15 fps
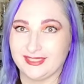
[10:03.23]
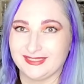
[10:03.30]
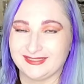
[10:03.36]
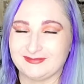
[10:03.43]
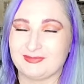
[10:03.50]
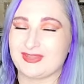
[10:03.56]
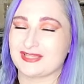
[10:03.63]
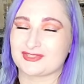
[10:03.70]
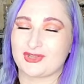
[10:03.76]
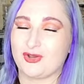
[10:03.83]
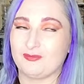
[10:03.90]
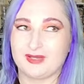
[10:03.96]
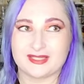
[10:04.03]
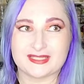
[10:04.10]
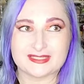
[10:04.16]
But that
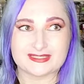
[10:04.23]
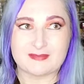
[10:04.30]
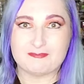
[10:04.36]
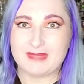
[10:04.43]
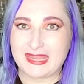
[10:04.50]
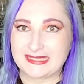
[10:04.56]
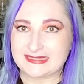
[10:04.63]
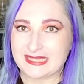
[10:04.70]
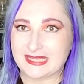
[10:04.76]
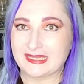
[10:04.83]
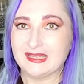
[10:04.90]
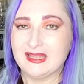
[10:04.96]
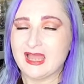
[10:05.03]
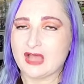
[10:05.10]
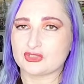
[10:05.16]
skull mug is
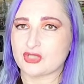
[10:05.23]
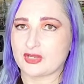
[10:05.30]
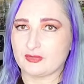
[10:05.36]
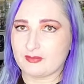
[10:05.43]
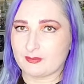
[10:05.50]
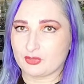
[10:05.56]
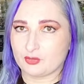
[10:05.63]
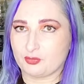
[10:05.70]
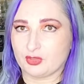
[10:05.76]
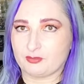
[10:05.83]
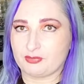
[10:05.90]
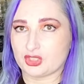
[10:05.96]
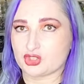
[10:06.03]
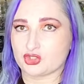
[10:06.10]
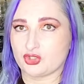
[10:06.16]
amazing. I'll try to remember to
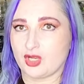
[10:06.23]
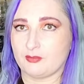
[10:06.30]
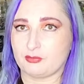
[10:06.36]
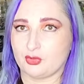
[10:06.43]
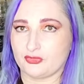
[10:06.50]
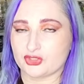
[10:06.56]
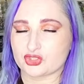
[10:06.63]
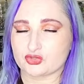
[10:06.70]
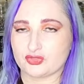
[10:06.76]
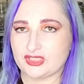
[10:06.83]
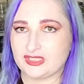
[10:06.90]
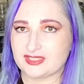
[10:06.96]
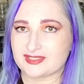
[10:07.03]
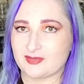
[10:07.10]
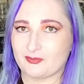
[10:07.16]
put a picture up on the
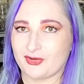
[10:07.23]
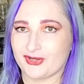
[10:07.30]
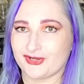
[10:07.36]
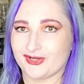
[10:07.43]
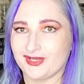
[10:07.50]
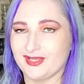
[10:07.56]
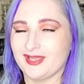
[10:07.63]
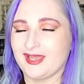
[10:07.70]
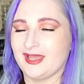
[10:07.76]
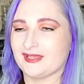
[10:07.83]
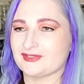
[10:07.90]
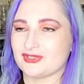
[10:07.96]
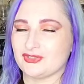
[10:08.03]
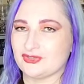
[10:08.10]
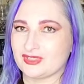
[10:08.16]
screen somewhere
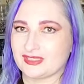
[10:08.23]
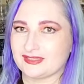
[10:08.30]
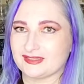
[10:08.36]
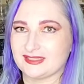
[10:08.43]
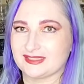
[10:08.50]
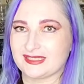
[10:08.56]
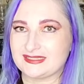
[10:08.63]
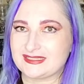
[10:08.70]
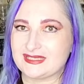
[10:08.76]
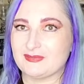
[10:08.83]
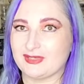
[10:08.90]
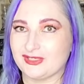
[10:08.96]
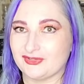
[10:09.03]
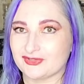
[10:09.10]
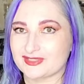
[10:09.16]
so you can see
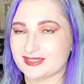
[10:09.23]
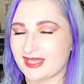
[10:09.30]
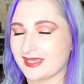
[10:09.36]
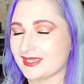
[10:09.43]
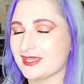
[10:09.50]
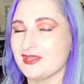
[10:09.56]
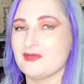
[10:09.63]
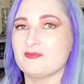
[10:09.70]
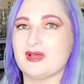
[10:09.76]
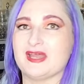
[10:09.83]
what it looks like.